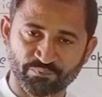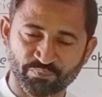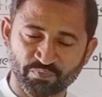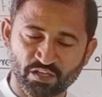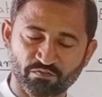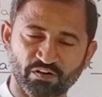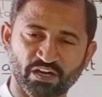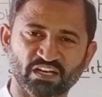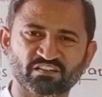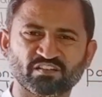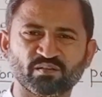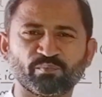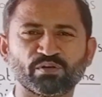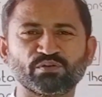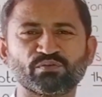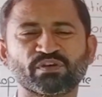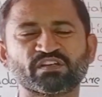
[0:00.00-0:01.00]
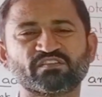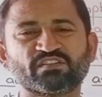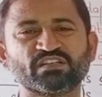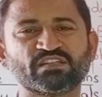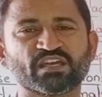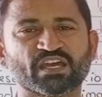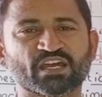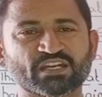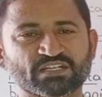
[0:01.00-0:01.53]
For example, you can see
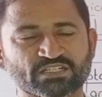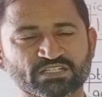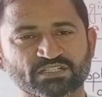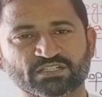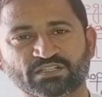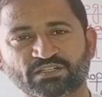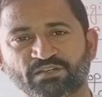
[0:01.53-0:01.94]
that